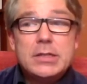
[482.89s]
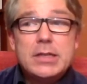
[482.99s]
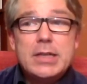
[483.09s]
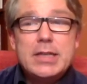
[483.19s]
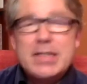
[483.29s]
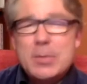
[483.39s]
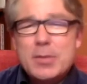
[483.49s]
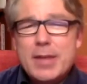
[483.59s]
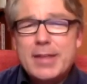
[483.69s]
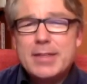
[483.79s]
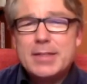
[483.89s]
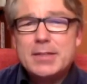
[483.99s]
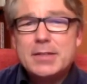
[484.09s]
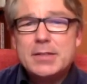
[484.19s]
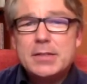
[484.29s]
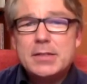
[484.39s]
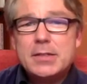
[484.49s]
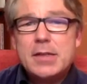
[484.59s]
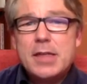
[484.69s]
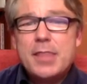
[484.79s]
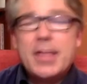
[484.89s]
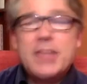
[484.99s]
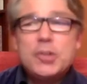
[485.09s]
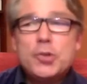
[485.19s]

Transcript: Can you see what that is? That's